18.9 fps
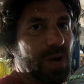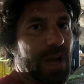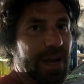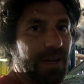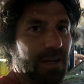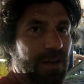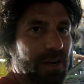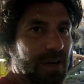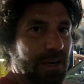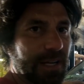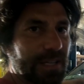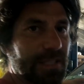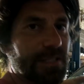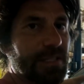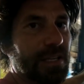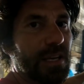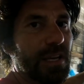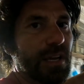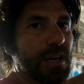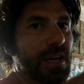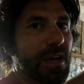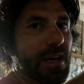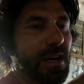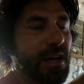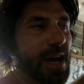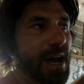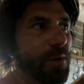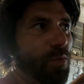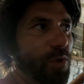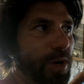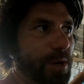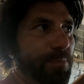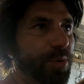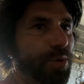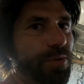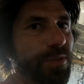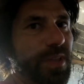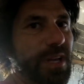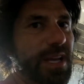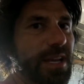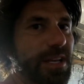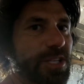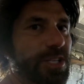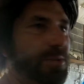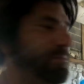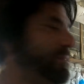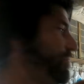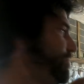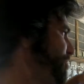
the wiring harness. I wanna pull the engine